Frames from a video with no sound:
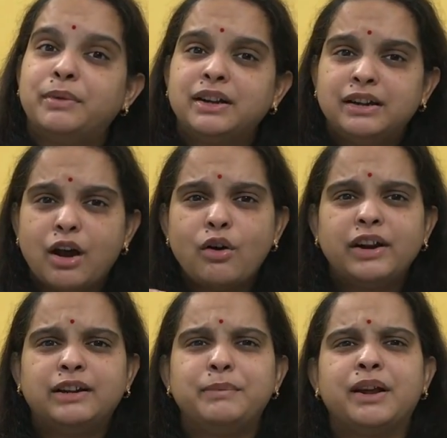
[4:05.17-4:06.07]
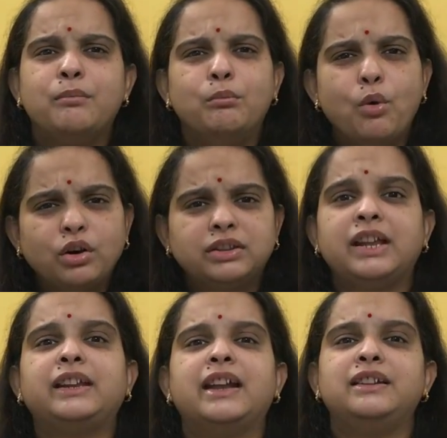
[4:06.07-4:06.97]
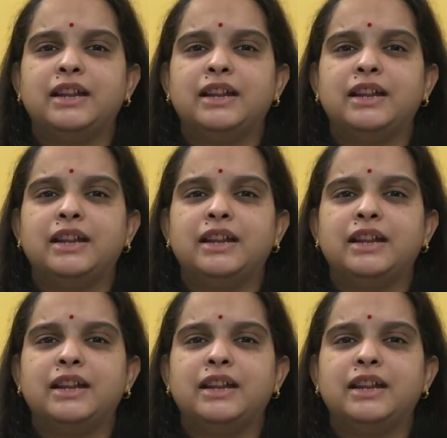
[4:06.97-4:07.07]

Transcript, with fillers: but now it become more thick and